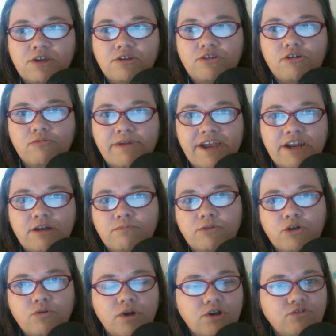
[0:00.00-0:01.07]
domain at
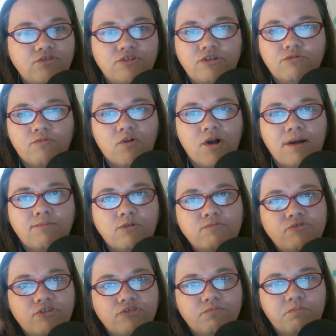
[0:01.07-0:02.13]
Bluehost, no problem.
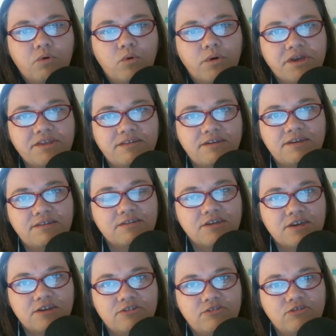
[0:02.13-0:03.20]
Just point it
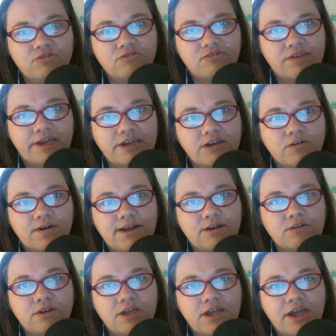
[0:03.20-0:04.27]
to
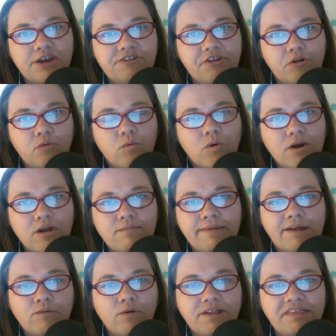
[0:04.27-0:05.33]
SiteGround. Don't worry
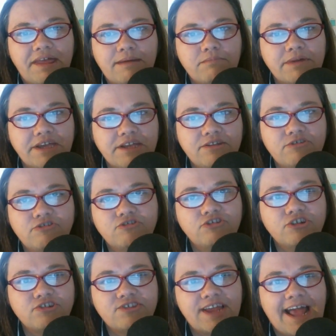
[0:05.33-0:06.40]
about what that means.
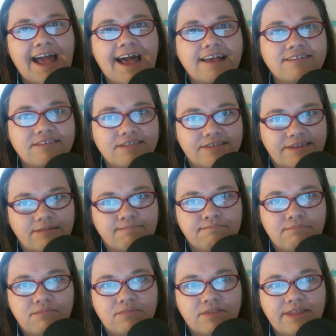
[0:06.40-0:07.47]
Just ask
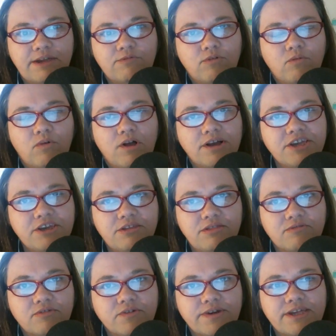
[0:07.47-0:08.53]
them. They will walk you
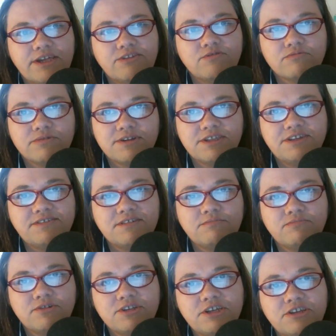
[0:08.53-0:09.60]
through it. It's really
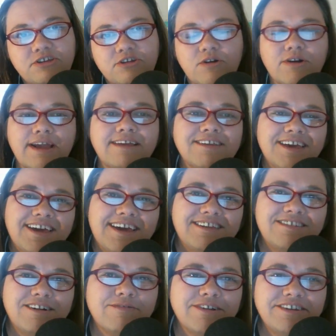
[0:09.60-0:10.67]
simple to do. Okay,
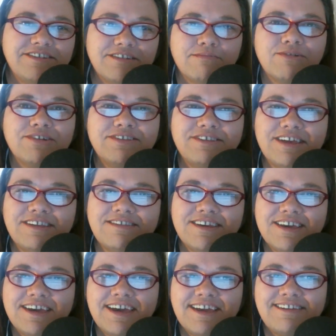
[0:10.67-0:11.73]
it's not really simple. It
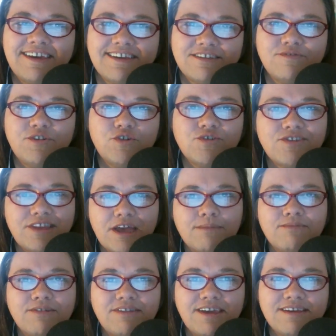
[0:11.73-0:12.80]
takes a few
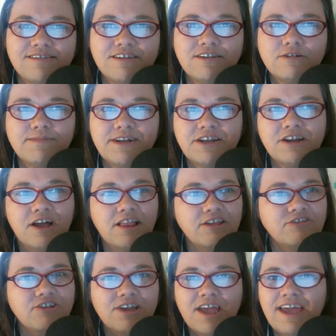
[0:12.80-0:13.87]
steps. It takes a little bit of
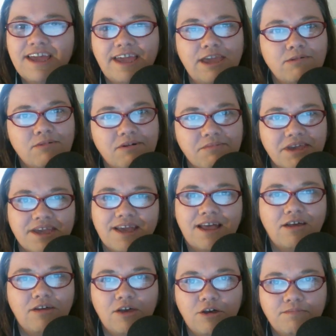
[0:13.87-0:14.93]
knowledge. Email me.
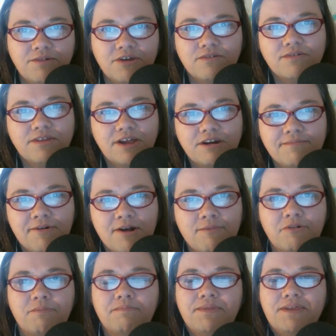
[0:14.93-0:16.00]
I'll help you. Not a problem.